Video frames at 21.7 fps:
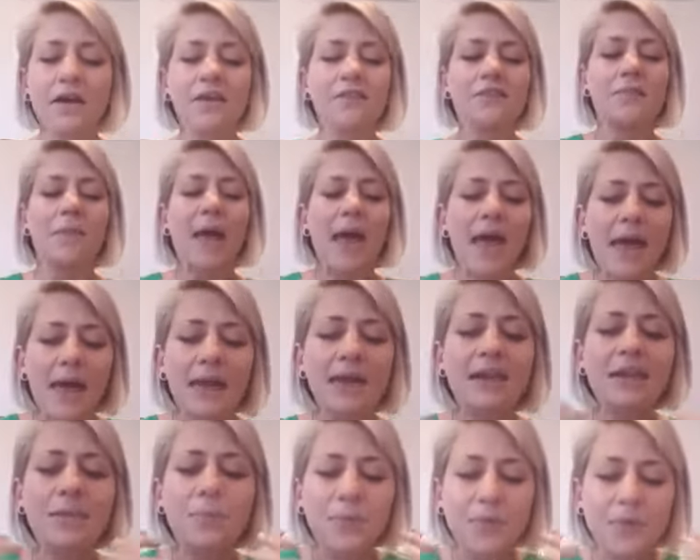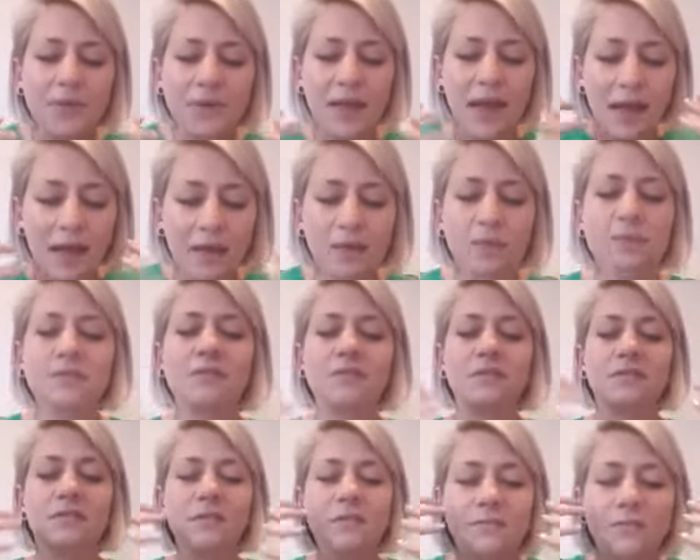from anybody
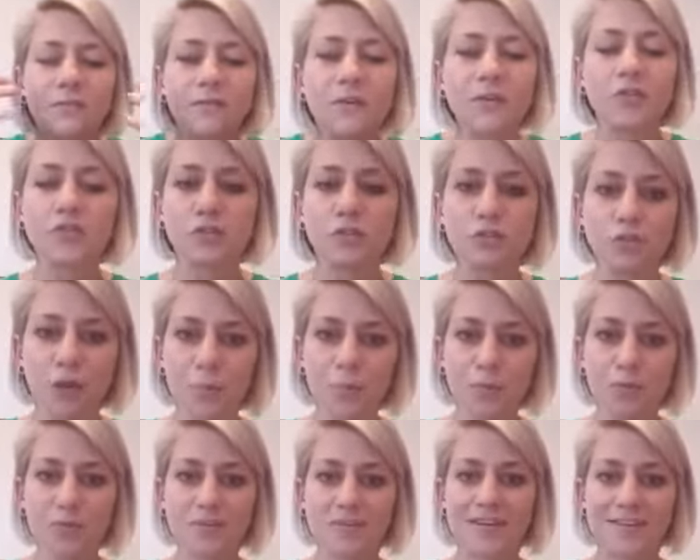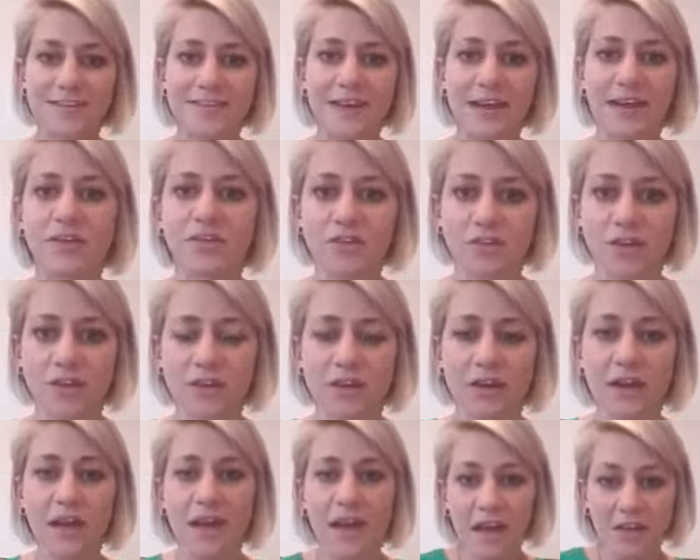else's visual representation,
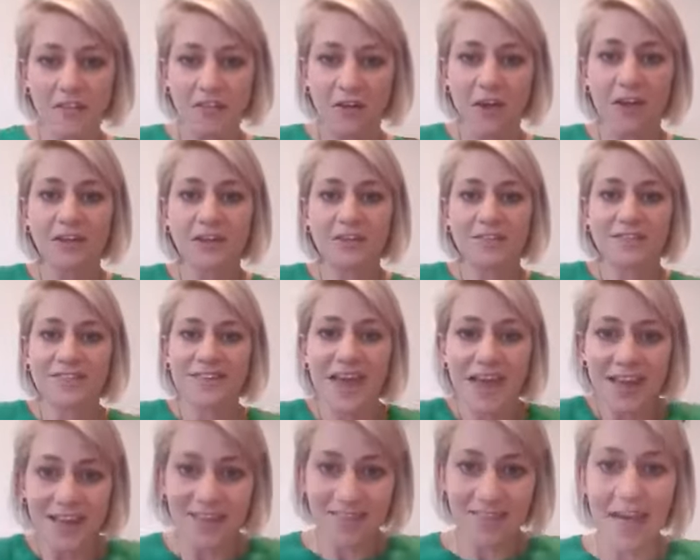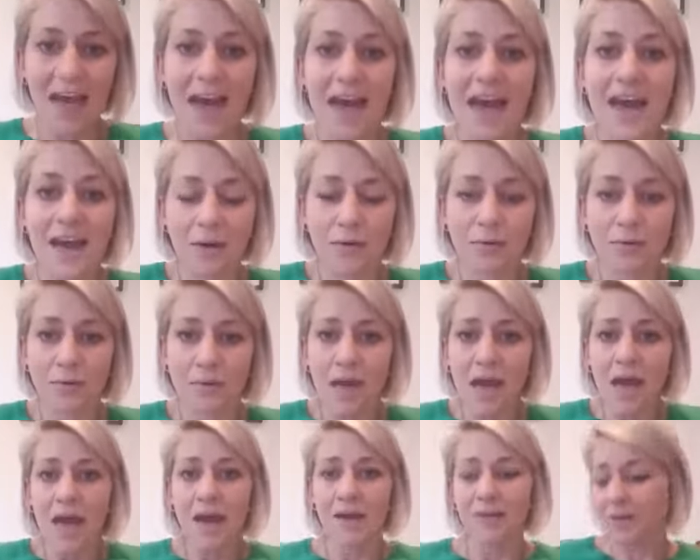if I could take that out
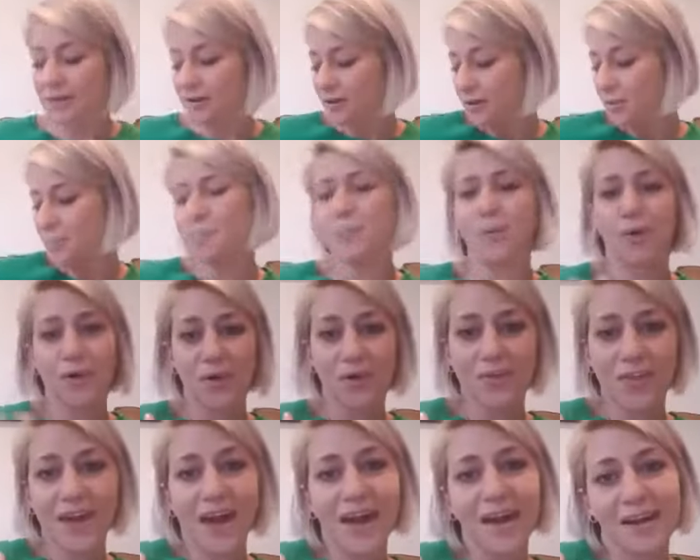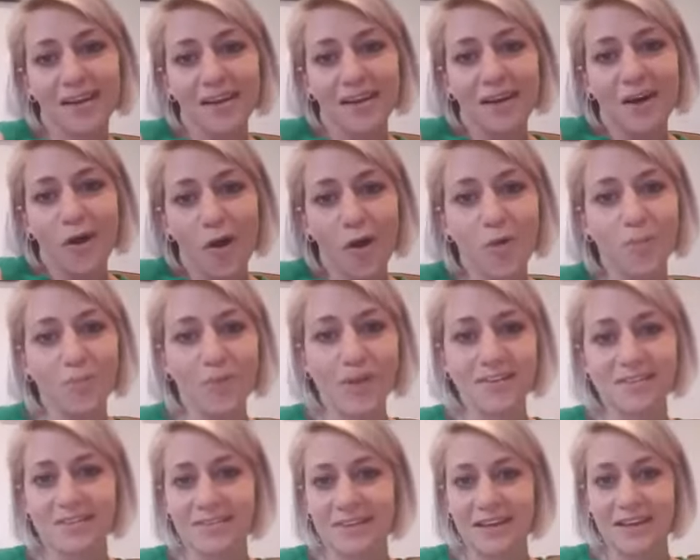and I could put that on my
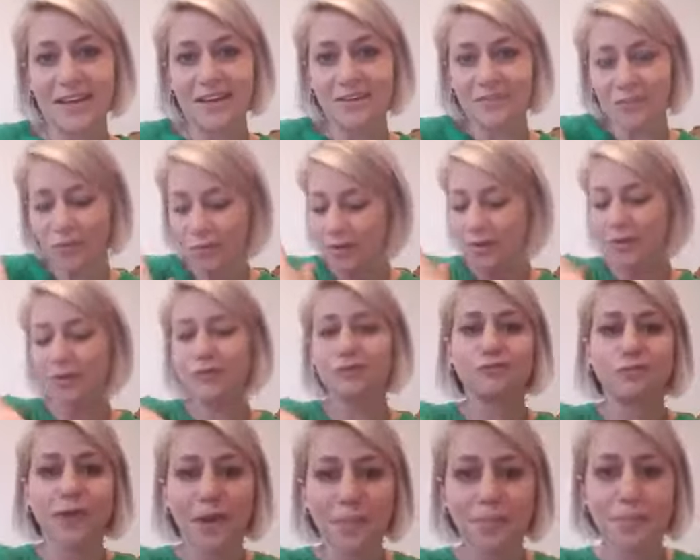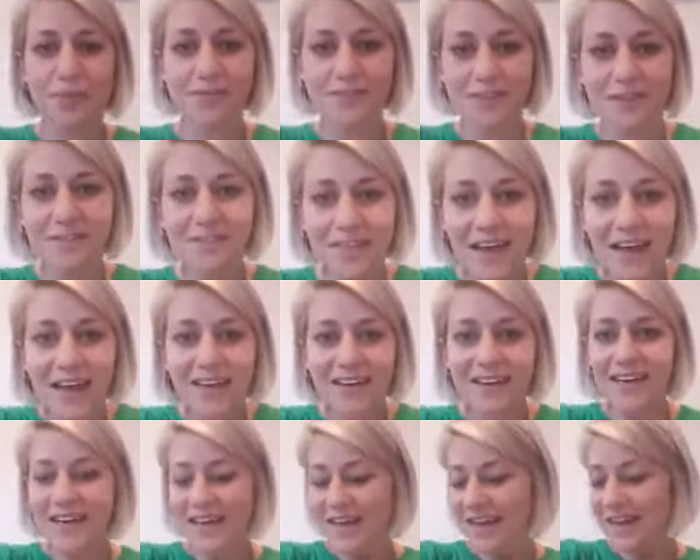sleeve, or I could represent
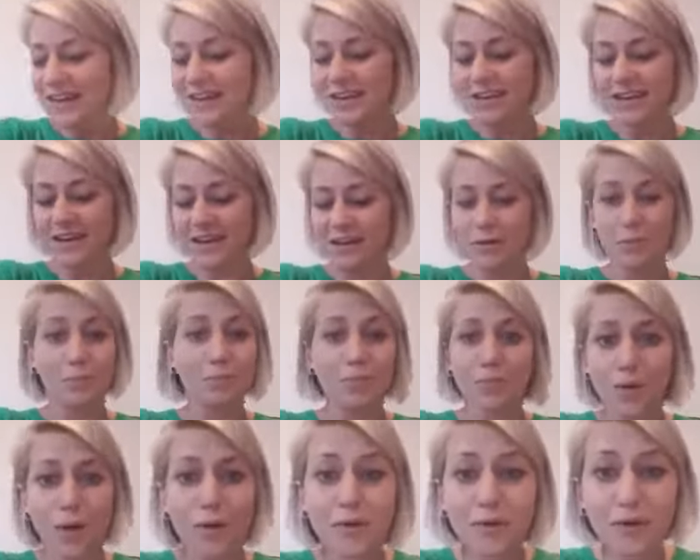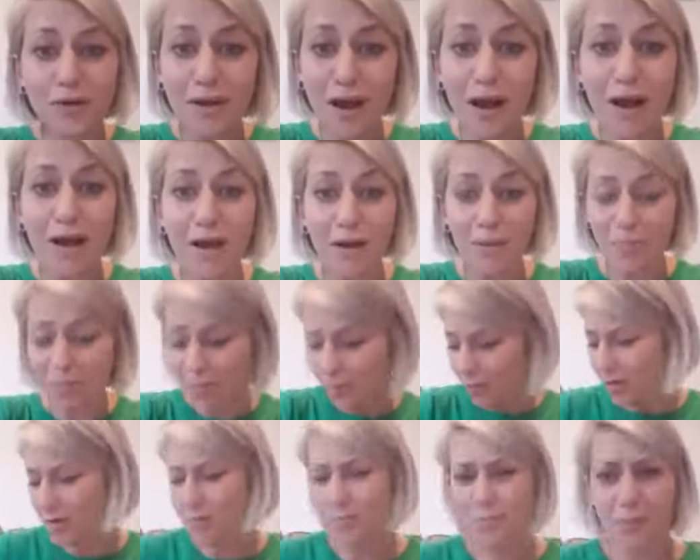that in a broken arm
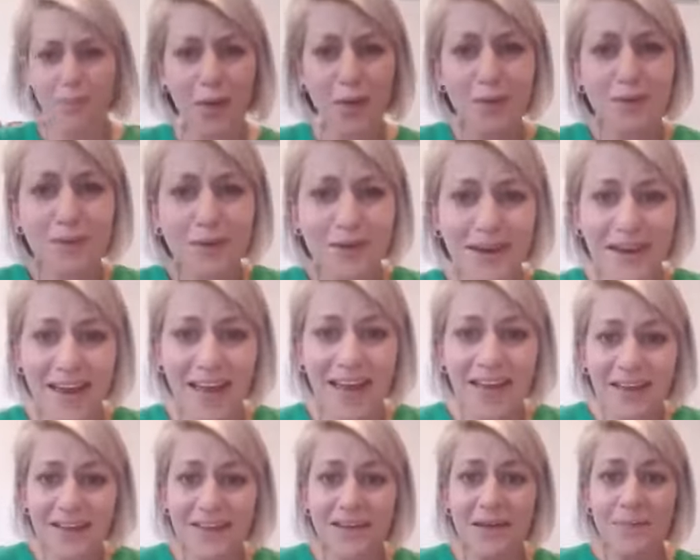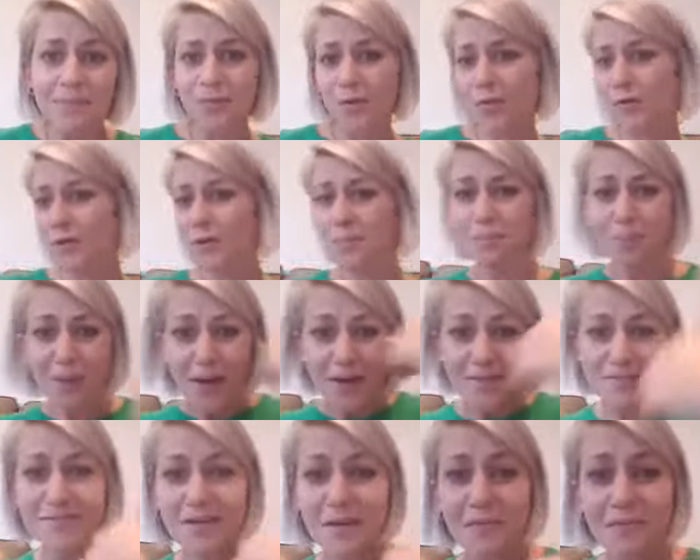or in a broken leg or in a
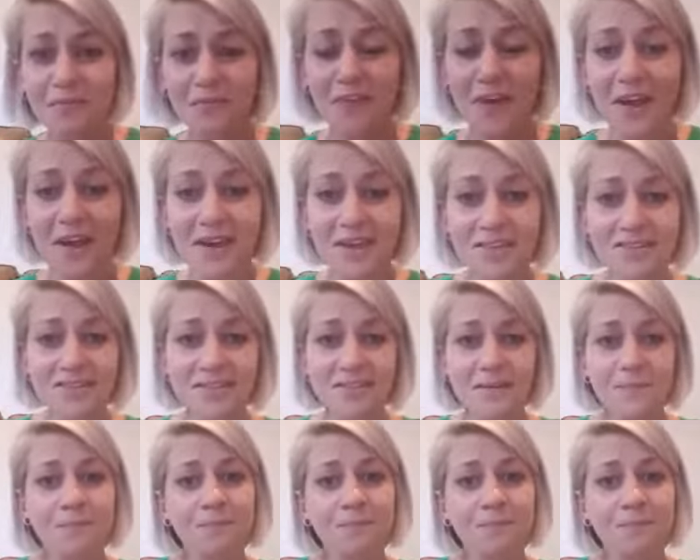bust up face,